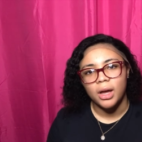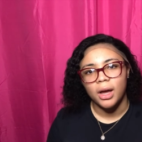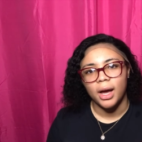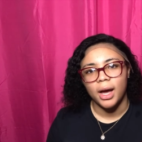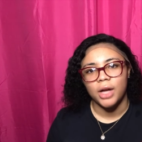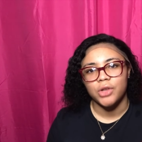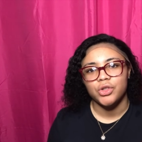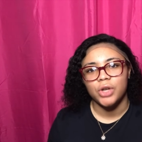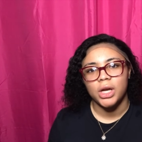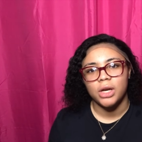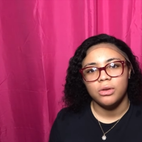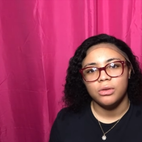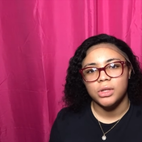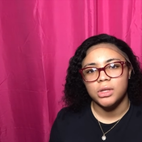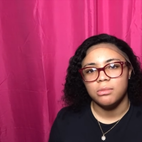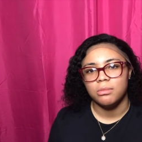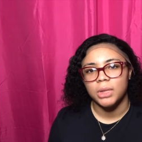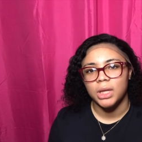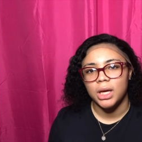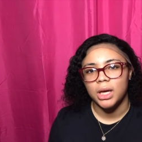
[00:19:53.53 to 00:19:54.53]
I tried on
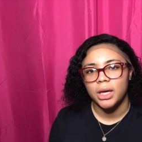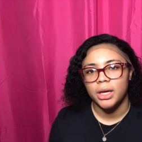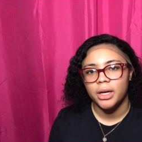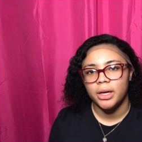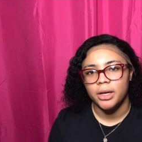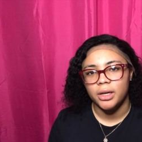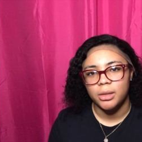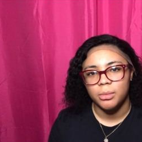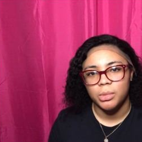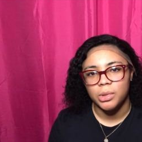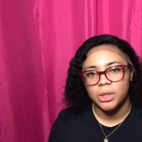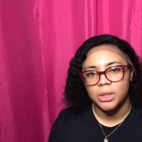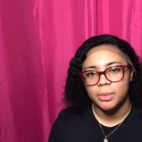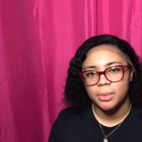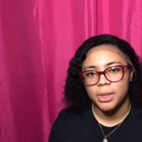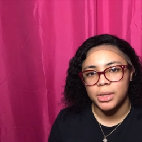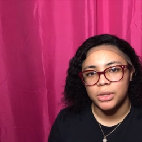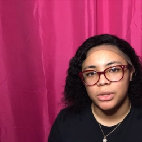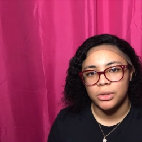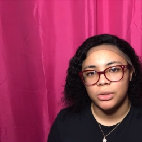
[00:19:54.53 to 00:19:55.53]
some blonde hair in the beauty
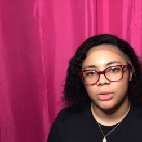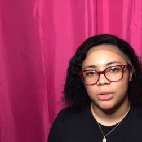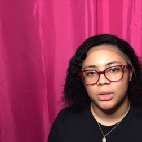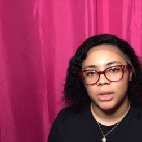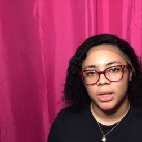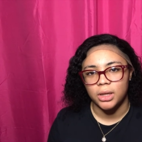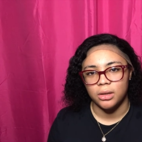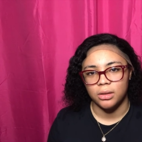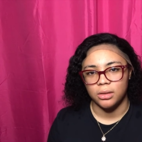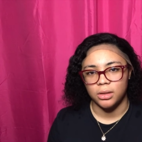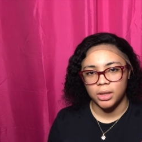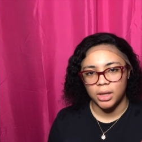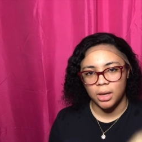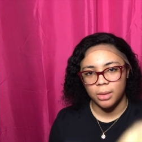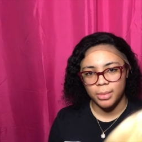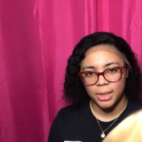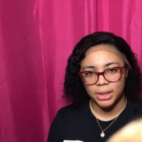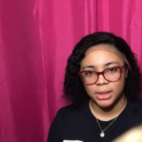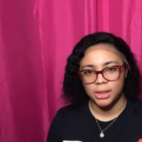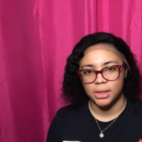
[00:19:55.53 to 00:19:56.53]
spot store and y'all
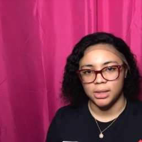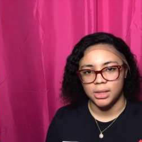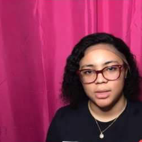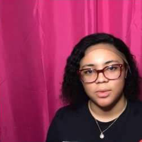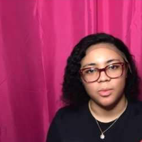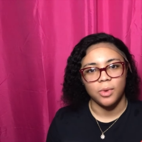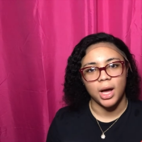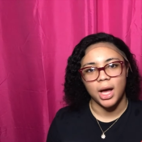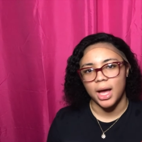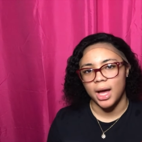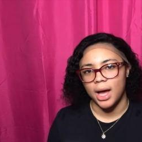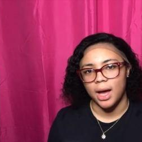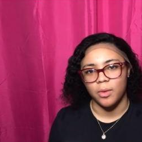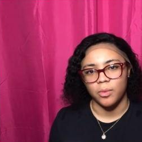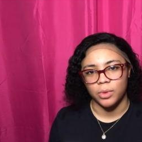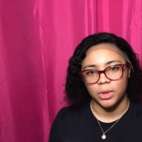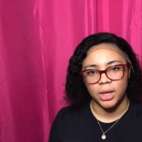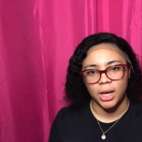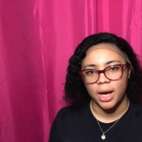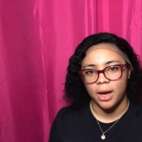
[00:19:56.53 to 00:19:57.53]
about to see why I
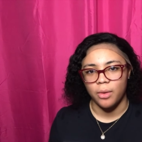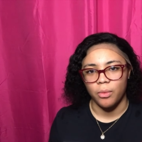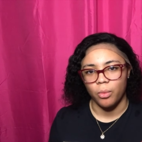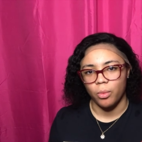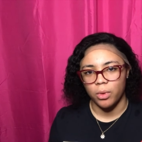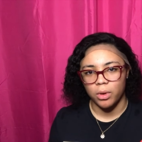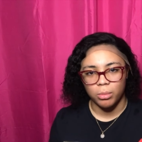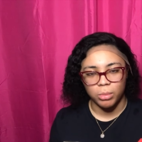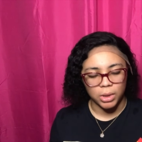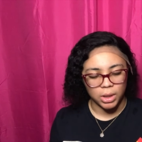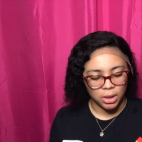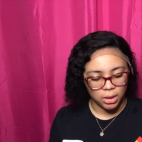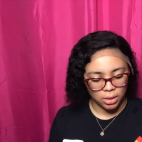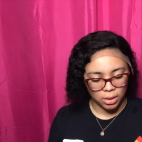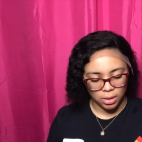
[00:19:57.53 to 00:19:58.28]
would not wear blonde